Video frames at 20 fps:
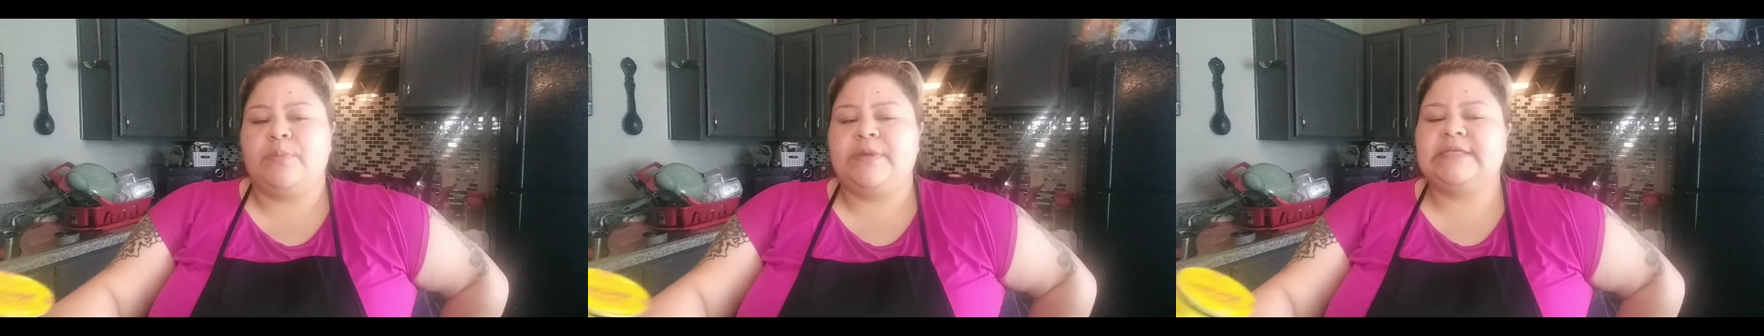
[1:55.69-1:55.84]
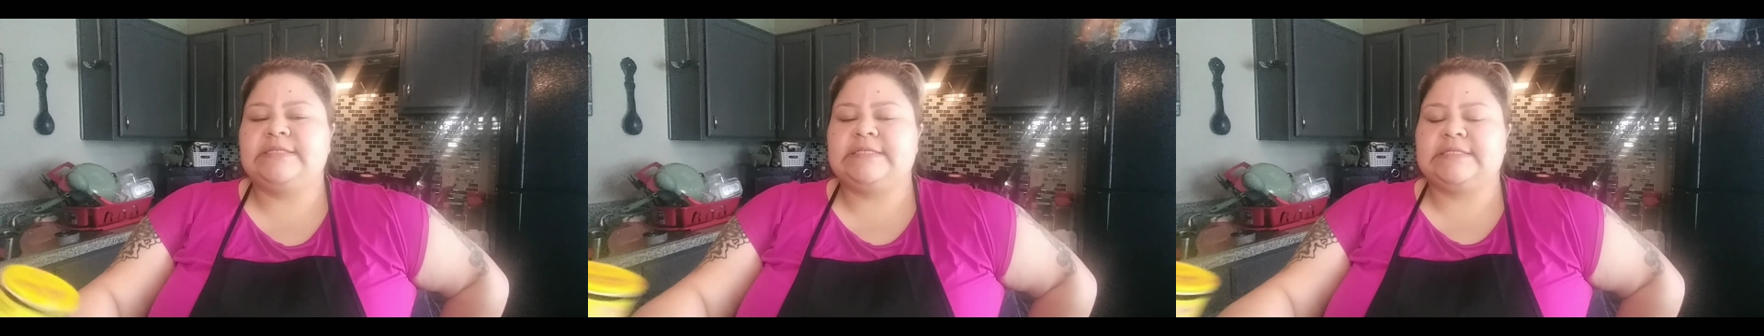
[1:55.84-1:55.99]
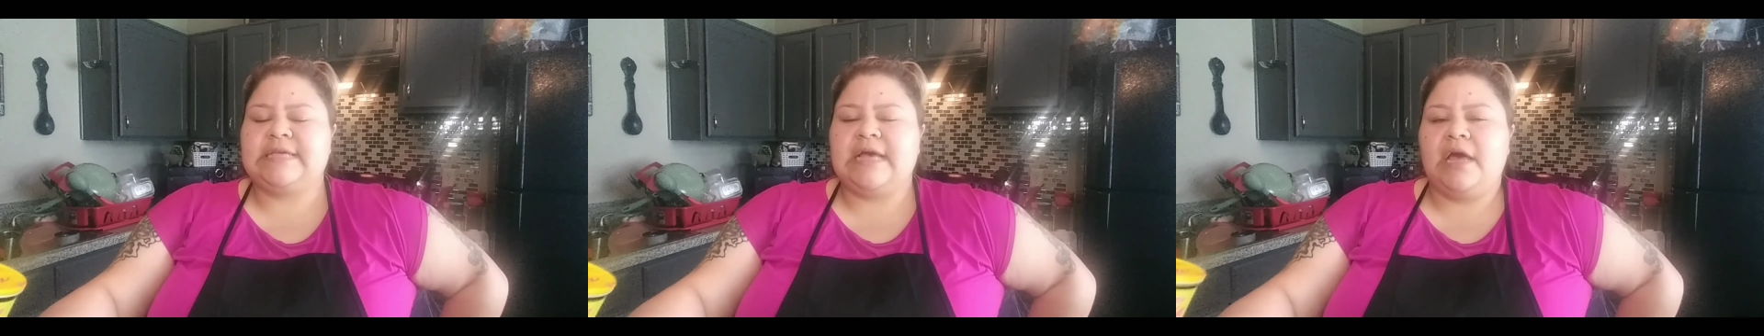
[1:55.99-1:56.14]

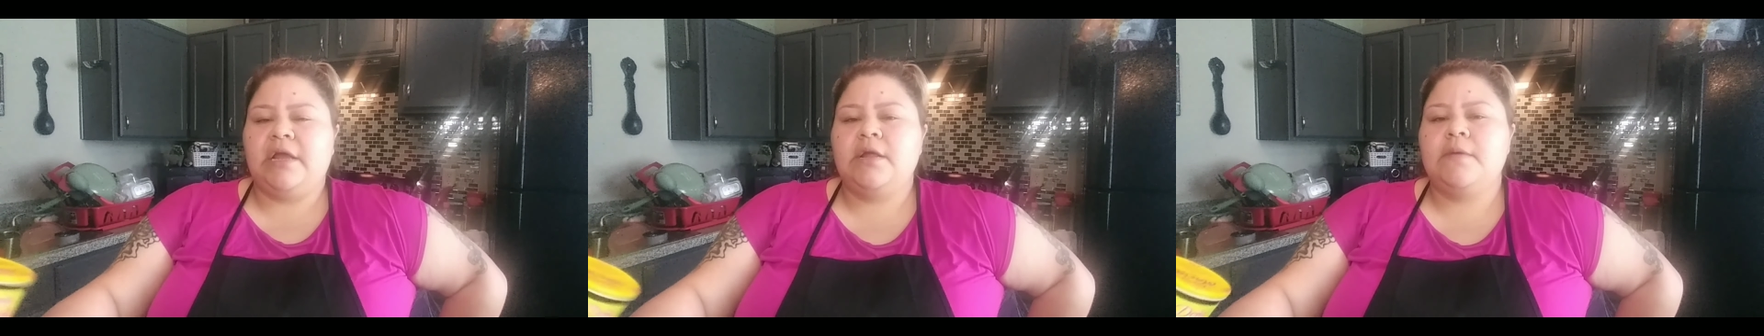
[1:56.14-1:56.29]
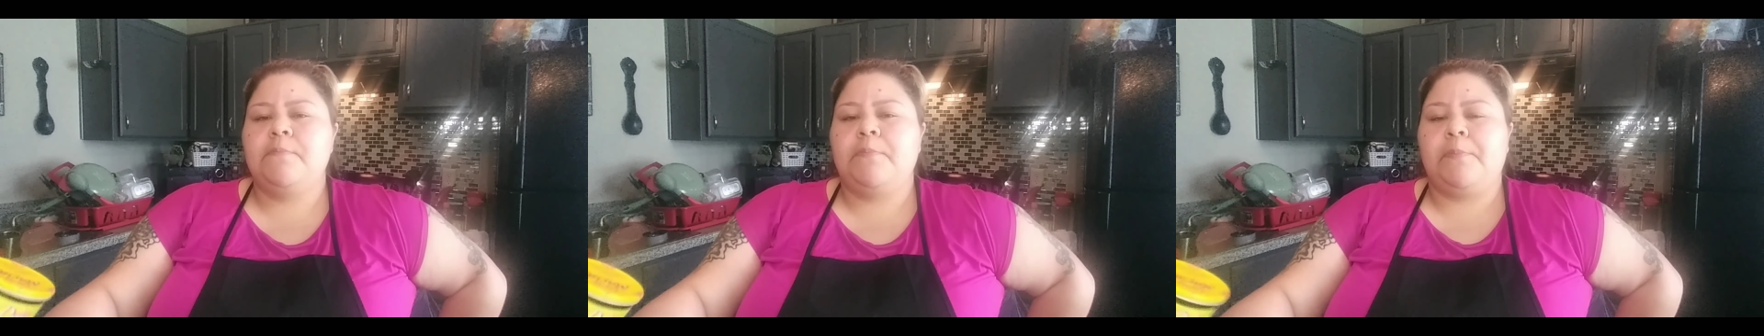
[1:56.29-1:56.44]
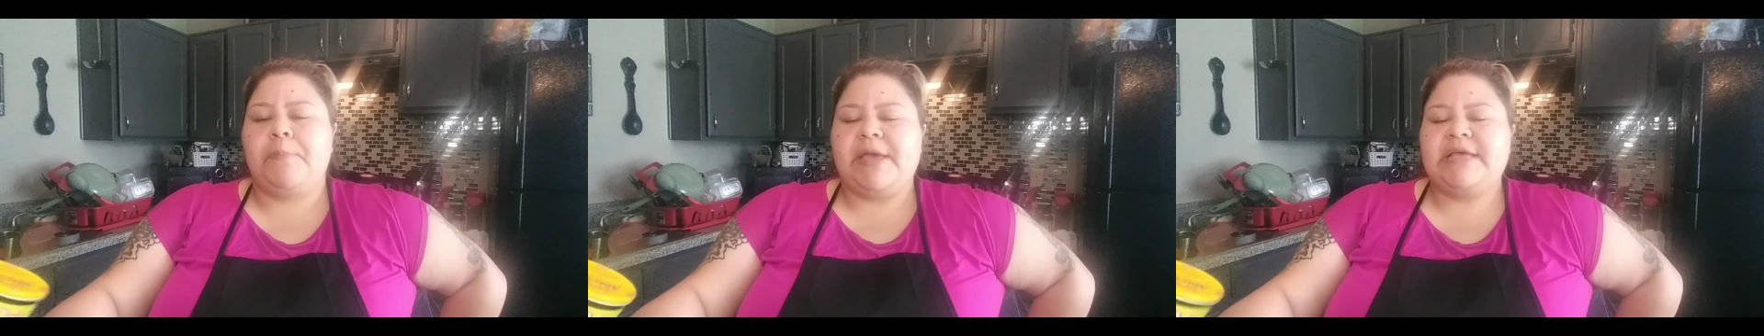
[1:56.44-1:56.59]
because it's kind
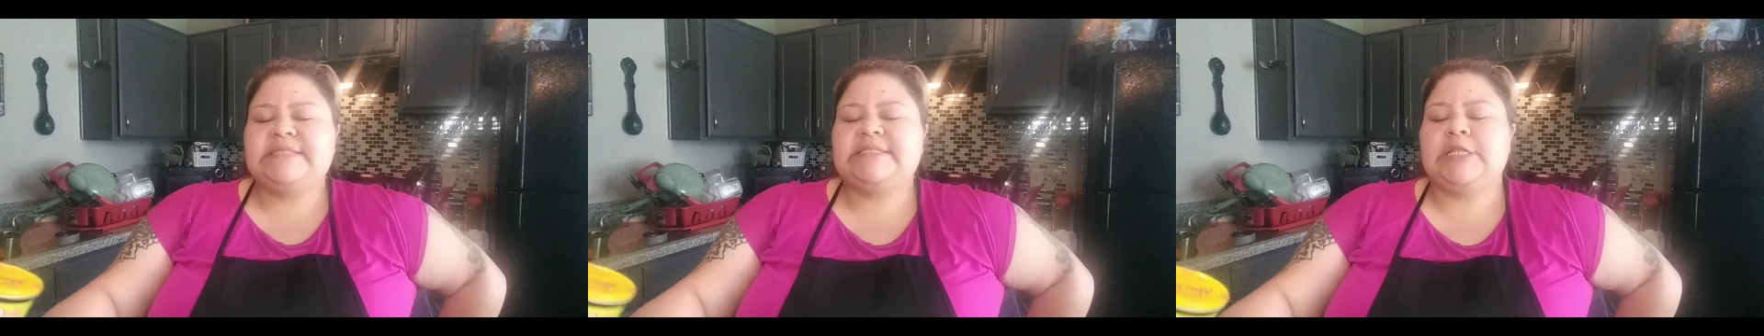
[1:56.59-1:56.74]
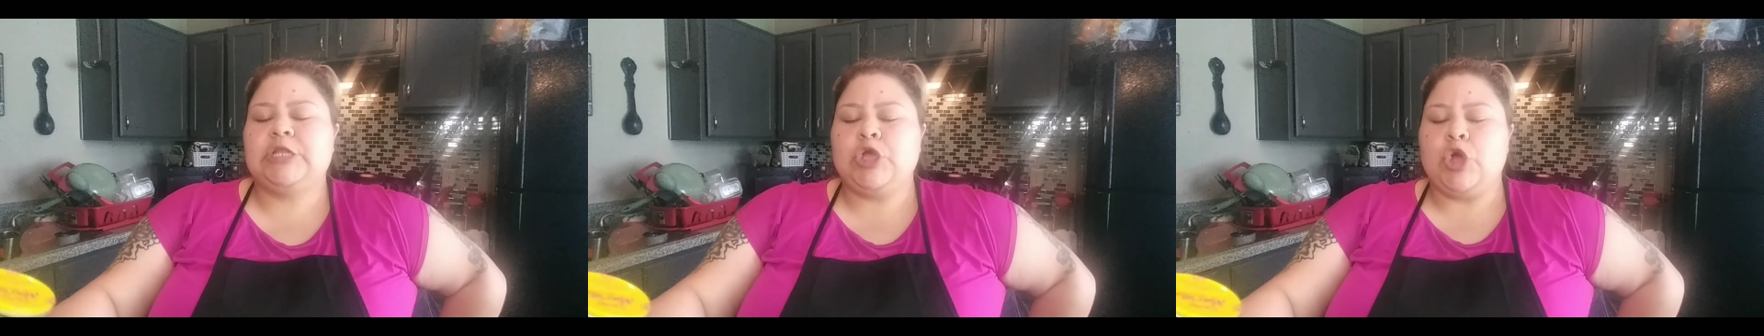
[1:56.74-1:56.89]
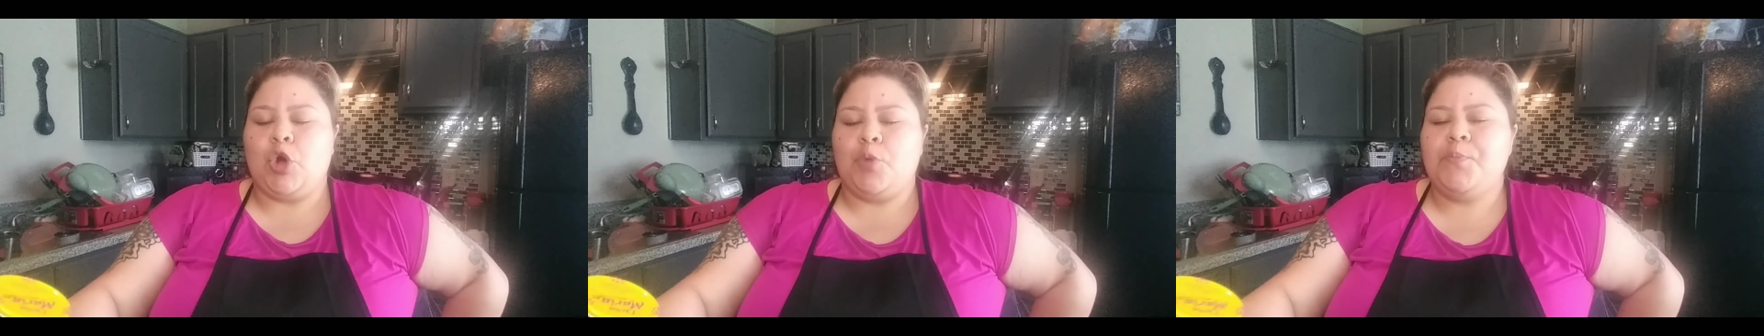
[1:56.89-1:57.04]
of
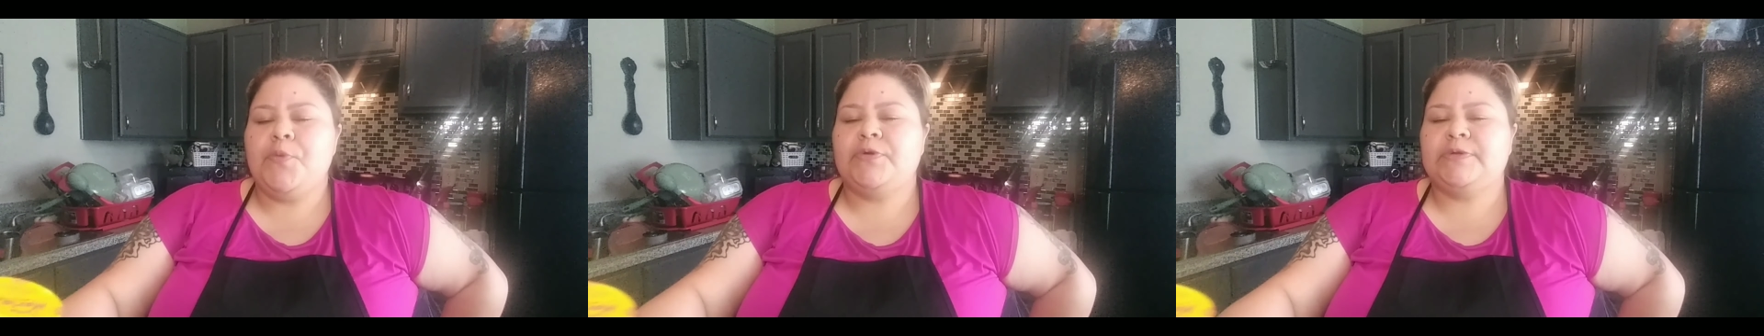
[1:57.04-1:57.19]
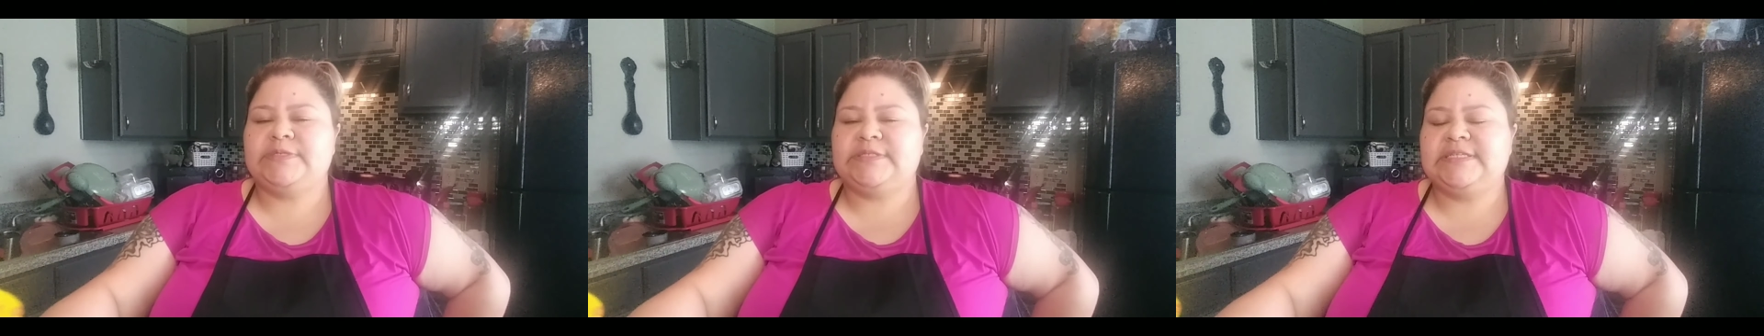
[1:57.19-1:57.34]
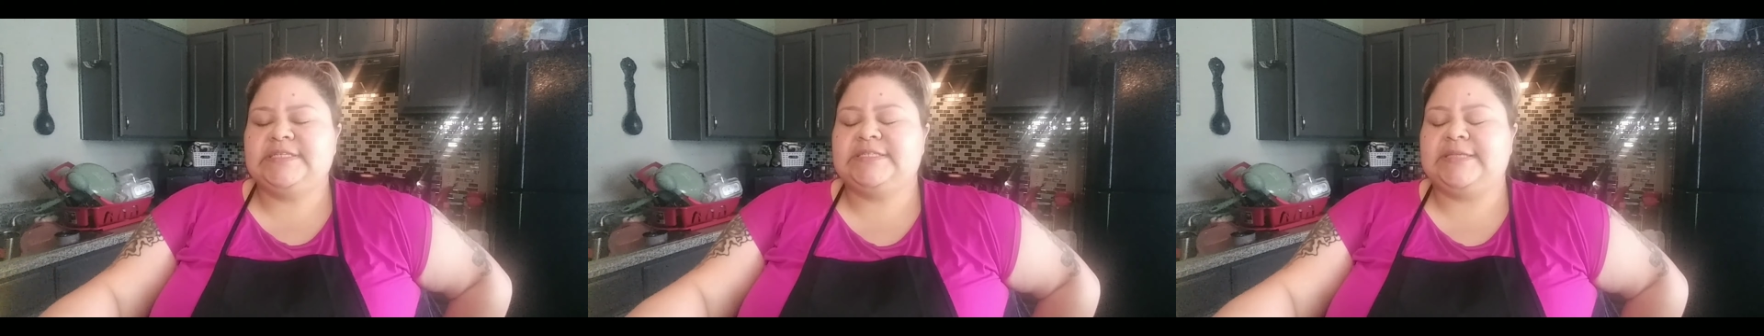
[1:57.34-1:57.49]
basically
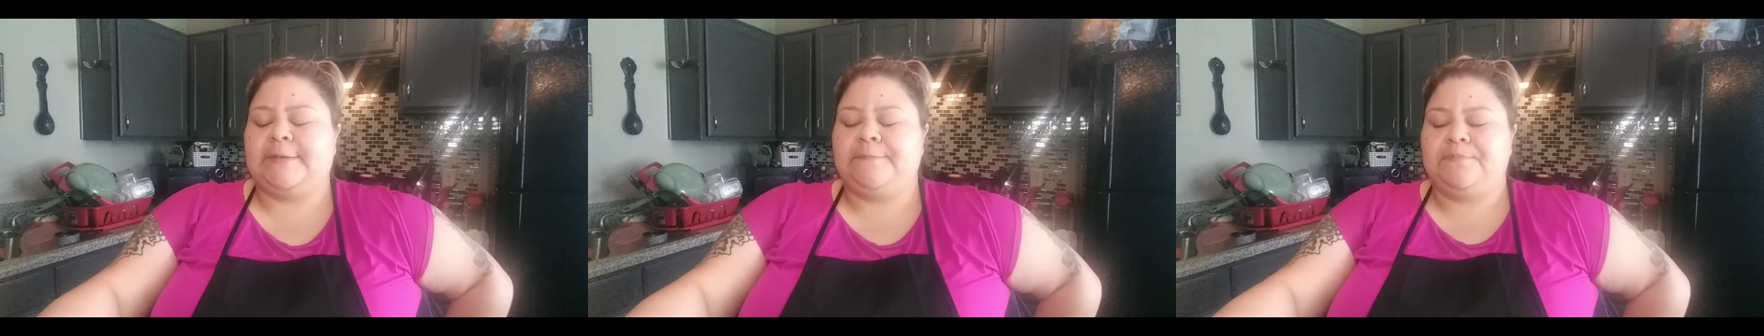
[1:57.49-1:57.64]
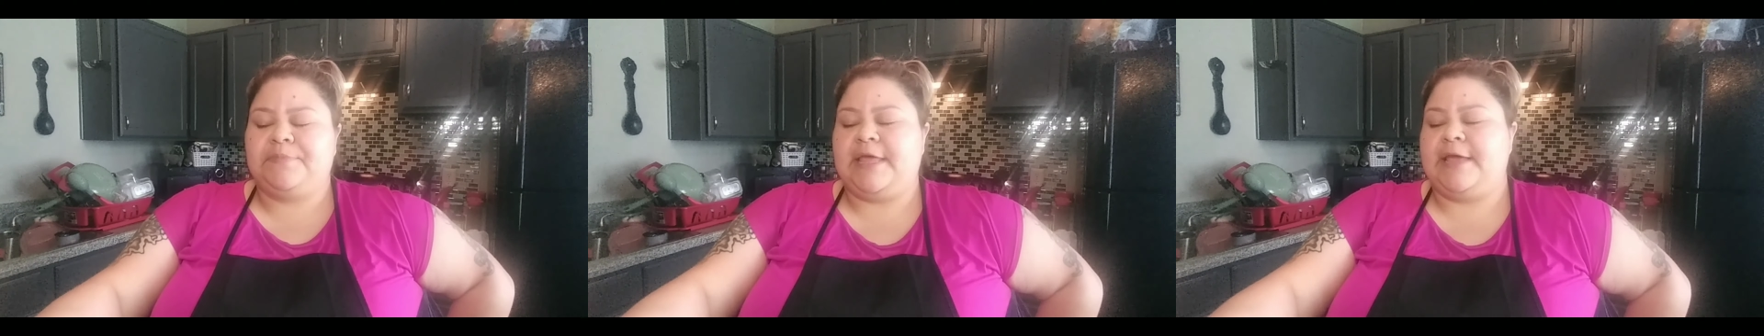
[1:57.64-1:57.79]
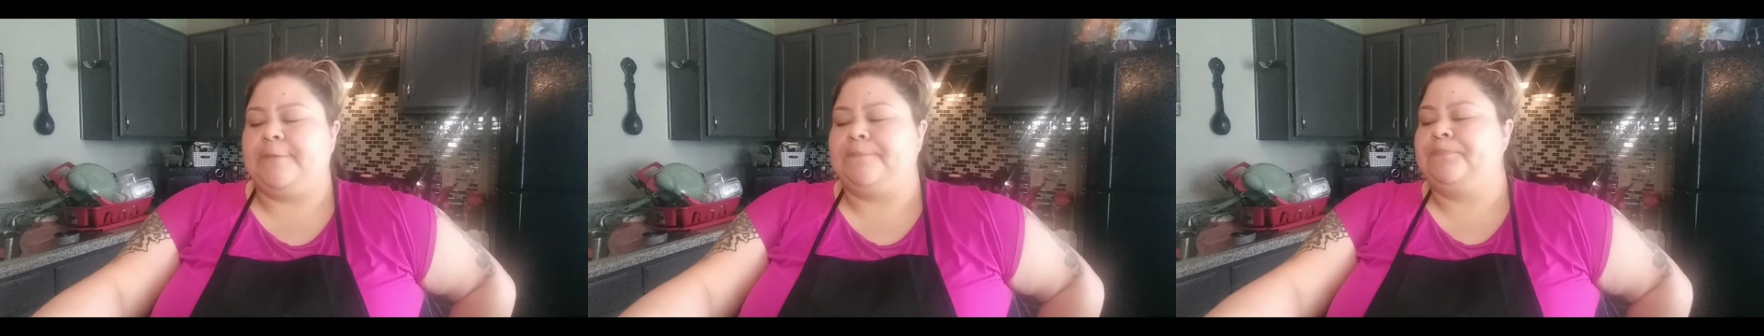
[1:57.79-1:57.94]
almost the same thing.